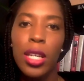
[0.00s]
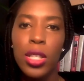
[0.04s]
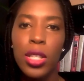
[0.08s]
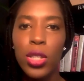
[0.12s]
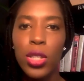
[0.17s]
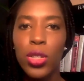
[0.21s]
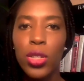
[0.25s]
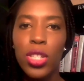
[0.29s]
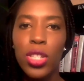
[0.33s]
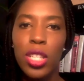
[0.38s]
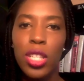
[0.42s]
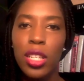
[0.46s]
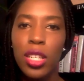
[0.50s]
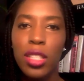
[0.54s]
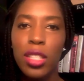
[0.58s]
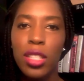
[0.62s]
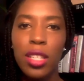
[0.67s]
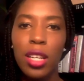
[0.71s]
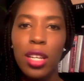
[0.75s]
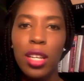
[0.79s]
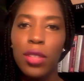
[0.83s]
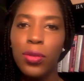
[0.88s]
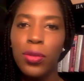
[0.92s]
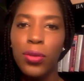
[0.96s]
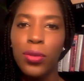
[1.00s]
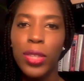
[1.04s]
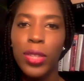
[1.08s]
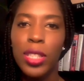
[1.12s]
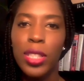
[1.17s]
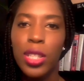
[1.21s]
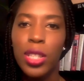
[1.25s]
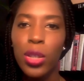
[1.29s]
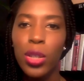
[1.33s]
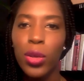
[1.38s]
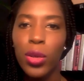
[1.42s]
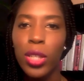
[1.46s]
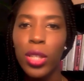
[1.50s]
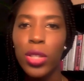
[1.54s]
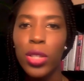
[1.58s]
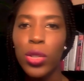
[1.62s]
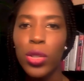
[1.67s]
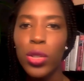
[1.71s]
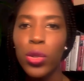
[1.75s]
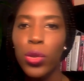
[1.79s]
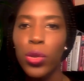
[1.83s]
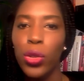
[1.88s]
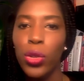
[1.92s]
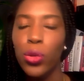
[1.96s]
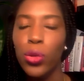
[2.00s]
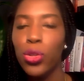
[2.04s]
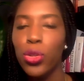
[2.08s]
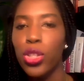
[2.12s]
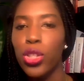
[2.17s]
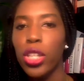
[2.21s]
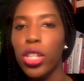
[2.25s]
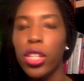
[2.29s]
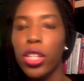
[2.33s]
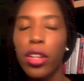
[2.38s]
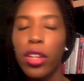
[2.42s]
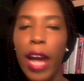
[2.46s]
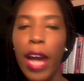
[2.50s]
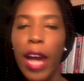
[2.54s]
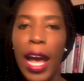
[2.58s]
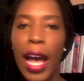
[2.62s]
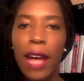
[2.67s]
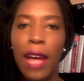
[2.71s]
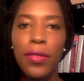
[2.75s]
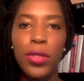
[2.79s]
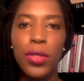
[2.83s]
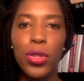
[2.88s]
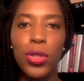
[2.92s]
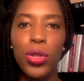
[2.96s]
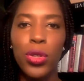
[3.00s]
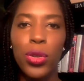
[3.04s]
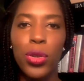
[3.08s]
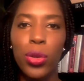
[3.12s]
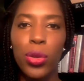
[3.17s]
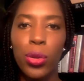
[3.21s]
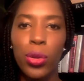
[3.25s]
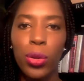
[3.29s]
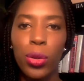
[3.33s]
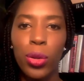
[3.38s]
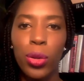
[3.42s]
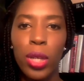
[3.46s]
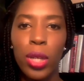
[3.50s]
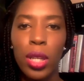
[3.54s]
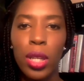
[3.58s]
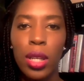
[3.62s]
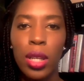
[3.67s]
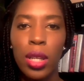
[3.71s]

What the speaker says: Do you see yourself continuing to use your craft to